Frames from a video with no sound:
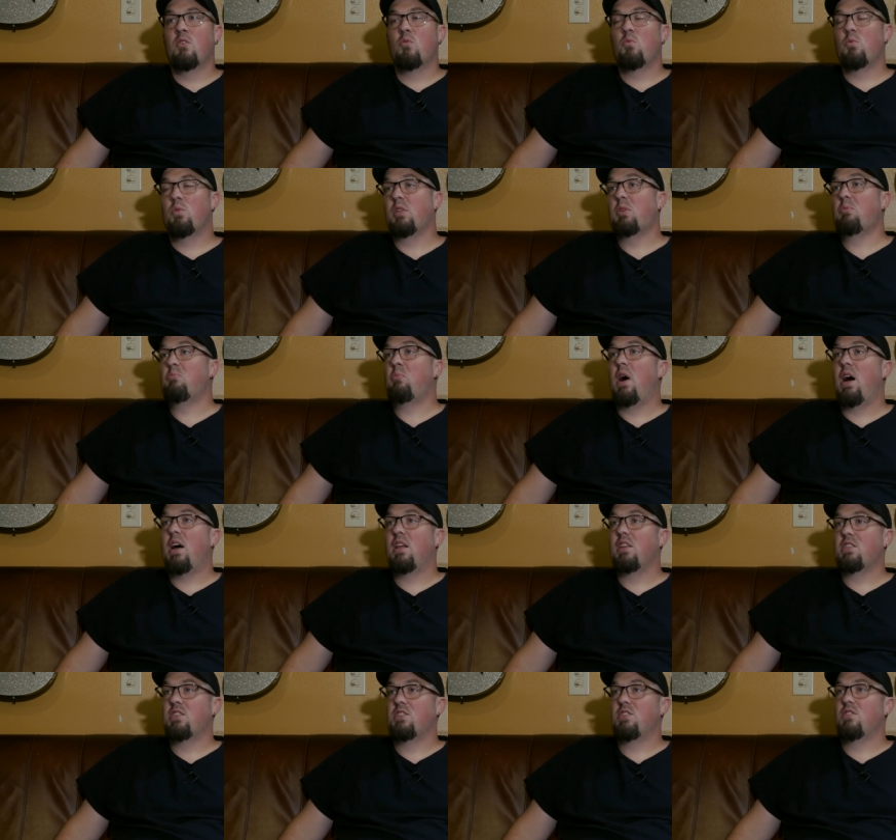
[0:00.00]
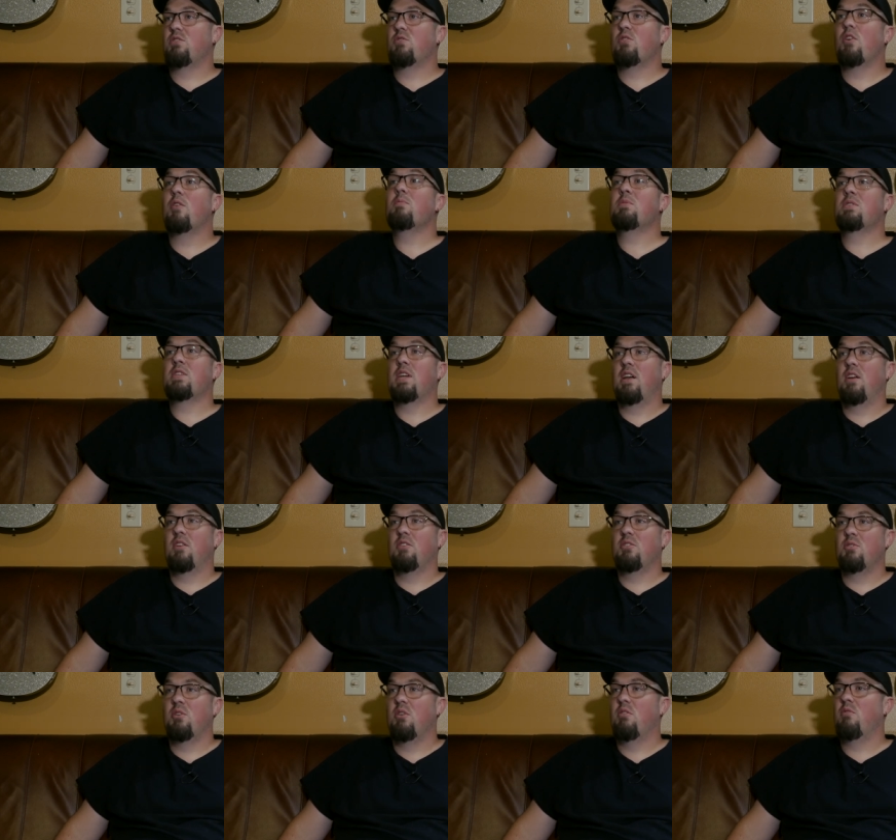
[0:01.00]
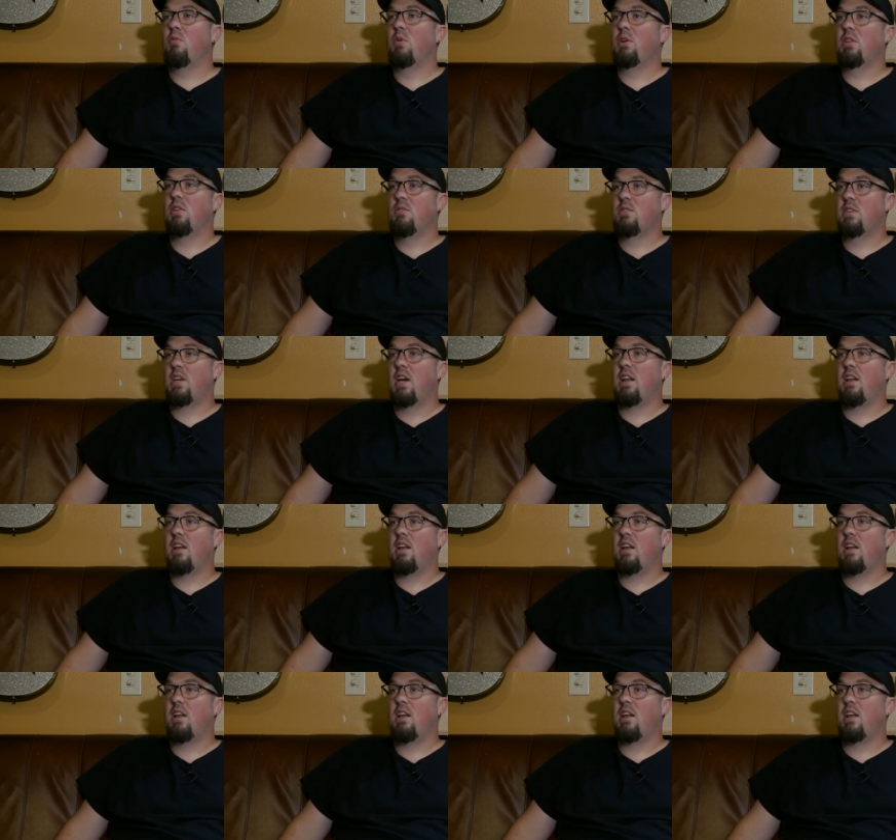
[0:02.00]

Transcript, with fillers: really polished drum sound to avoid those kind of